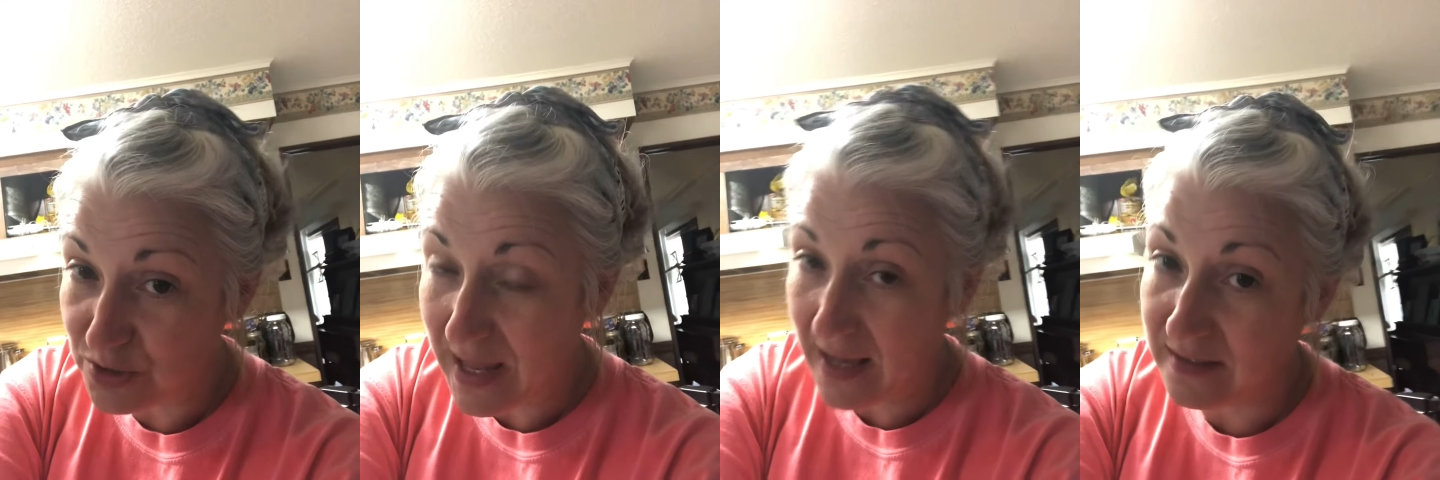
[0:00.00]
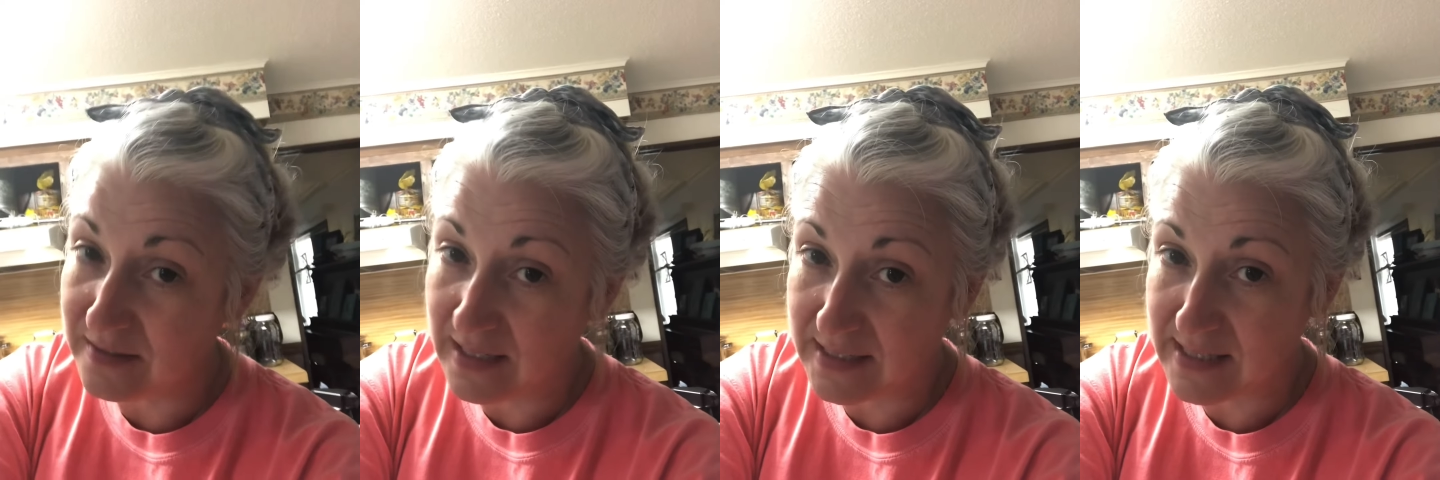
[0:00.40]
that in
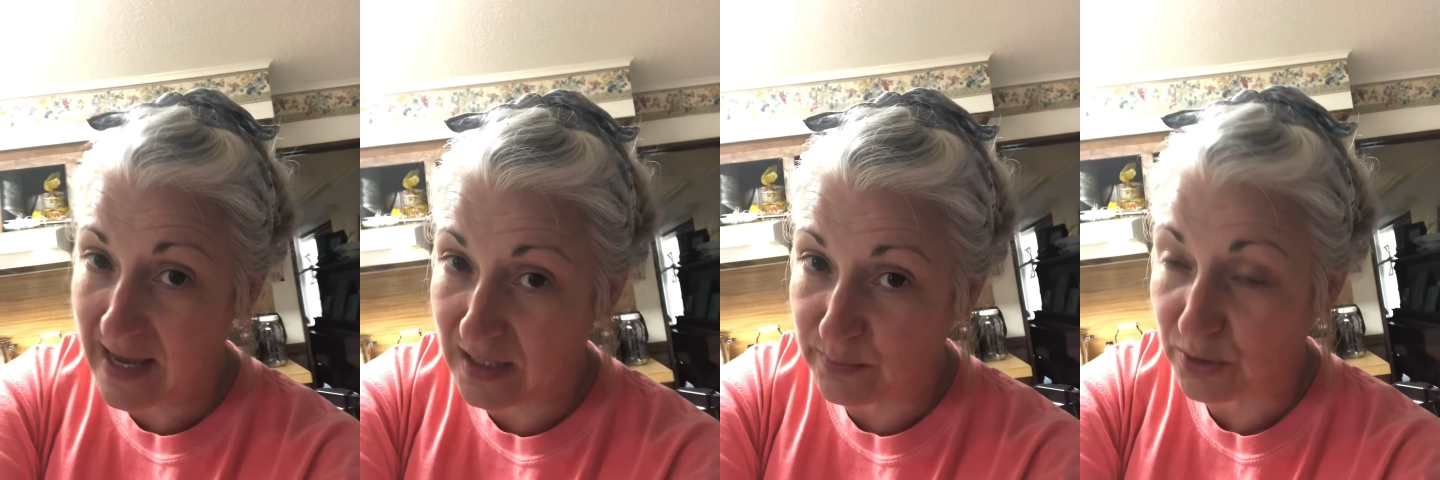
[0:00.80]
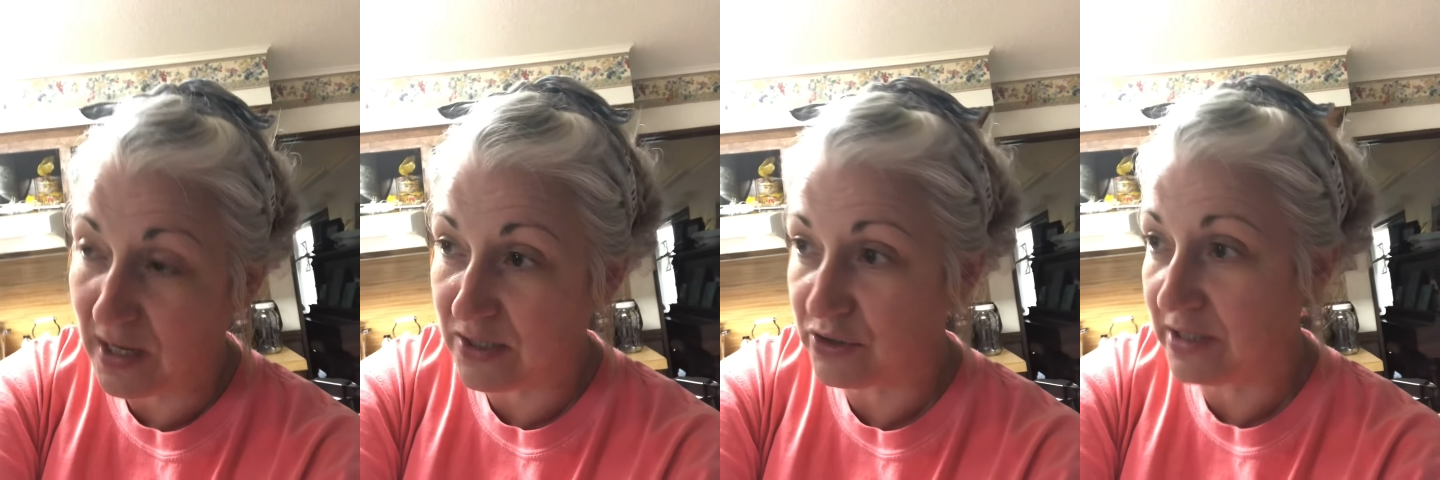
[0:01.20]
the Excalibur
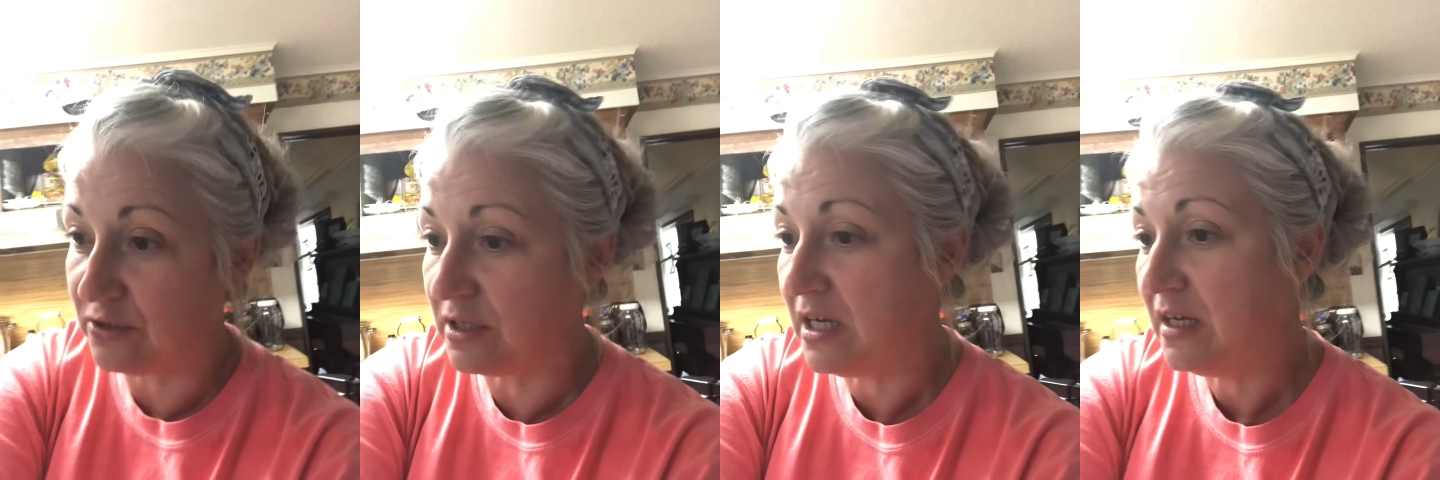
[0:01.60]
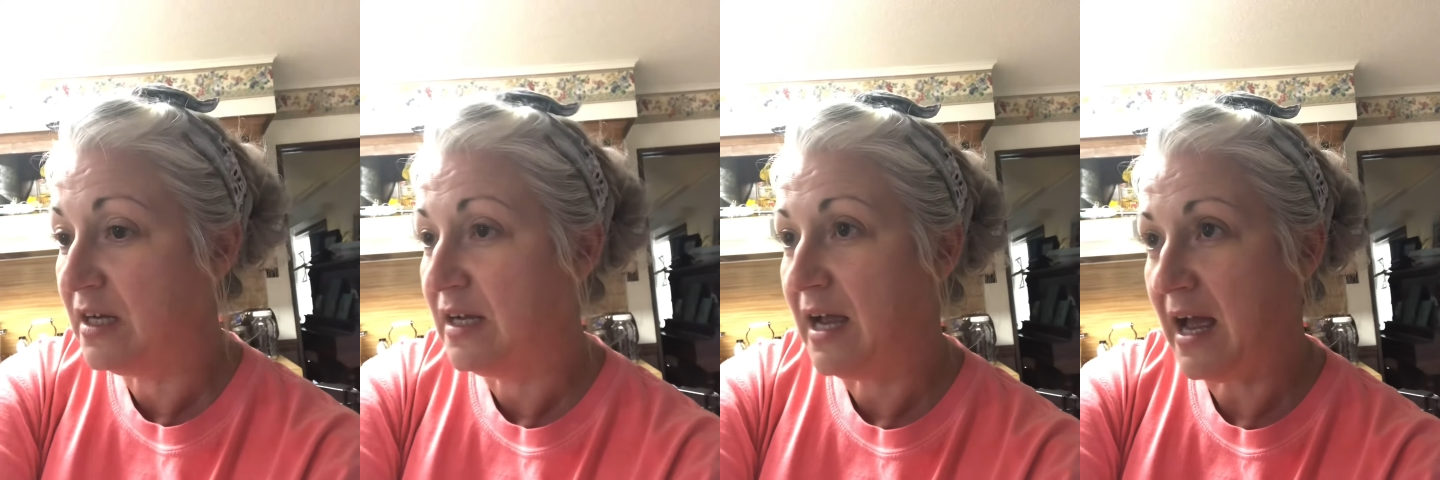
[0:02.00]
hydrator
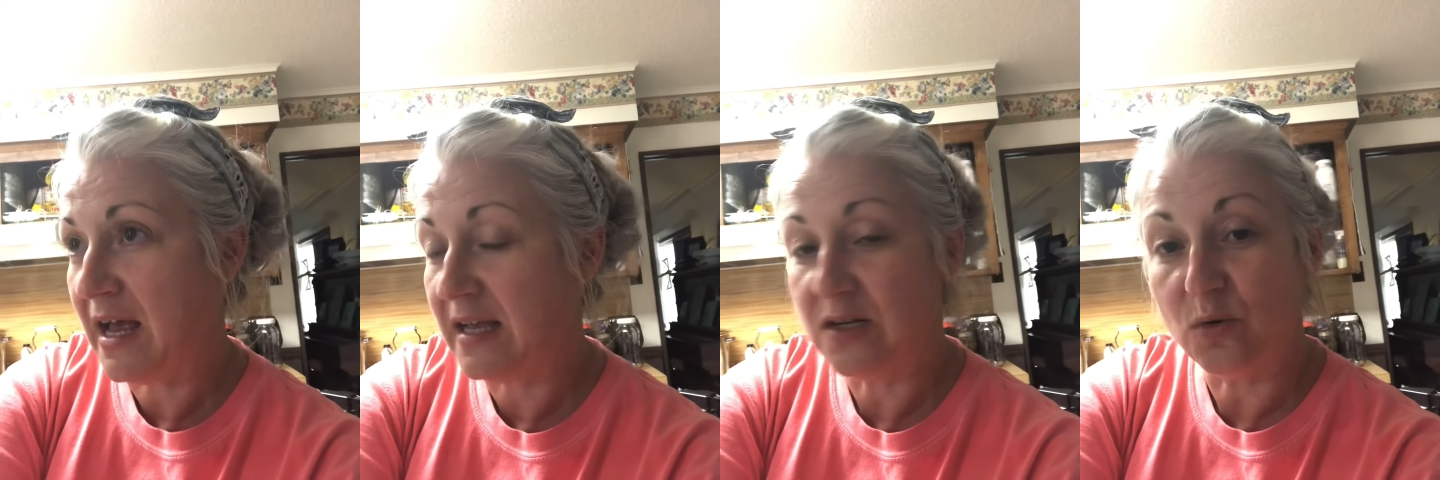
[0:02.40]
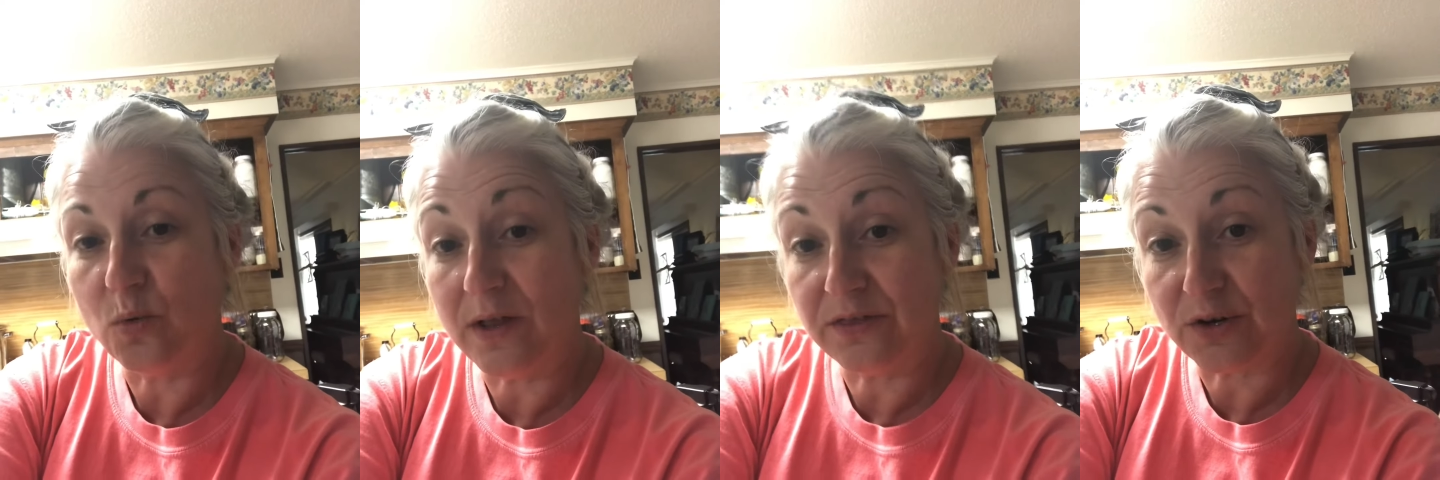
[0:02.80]
at
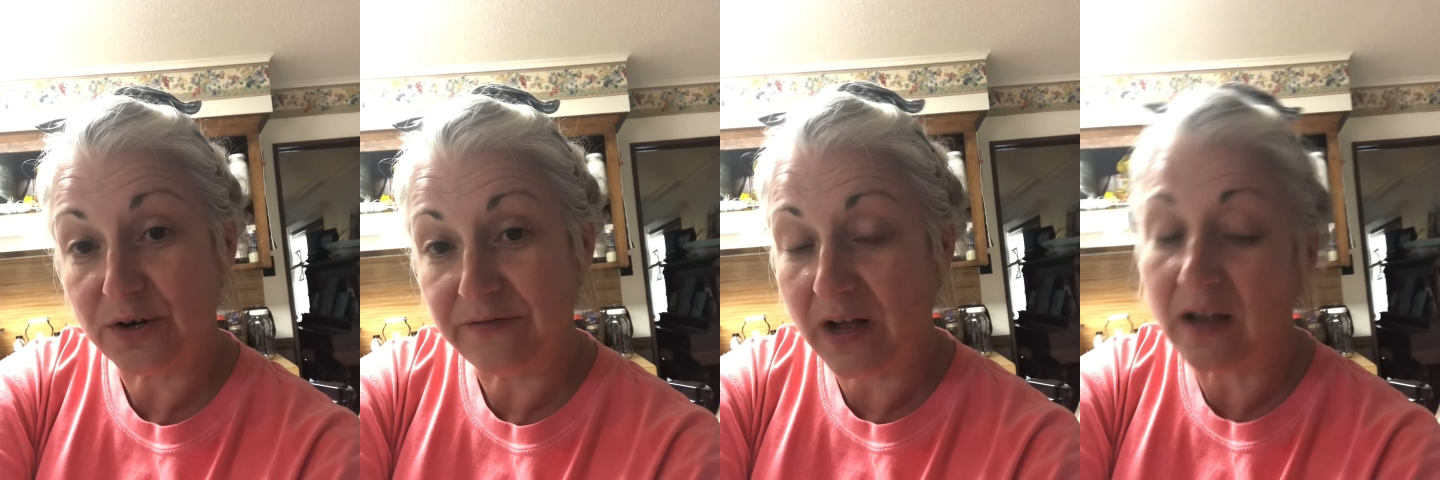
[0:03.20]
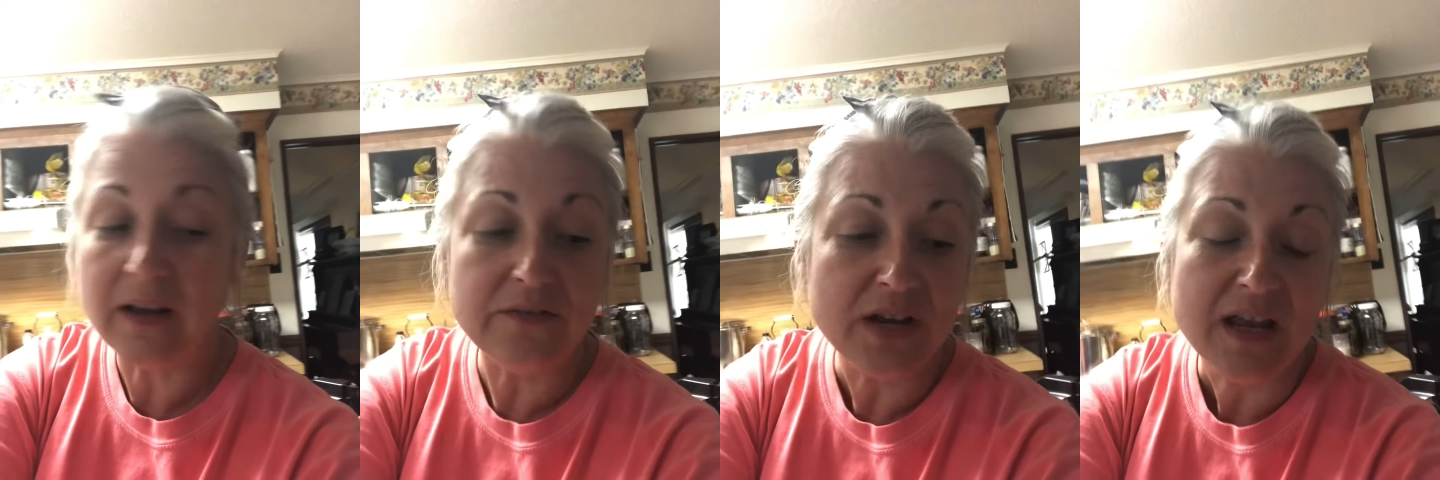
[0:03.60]
135,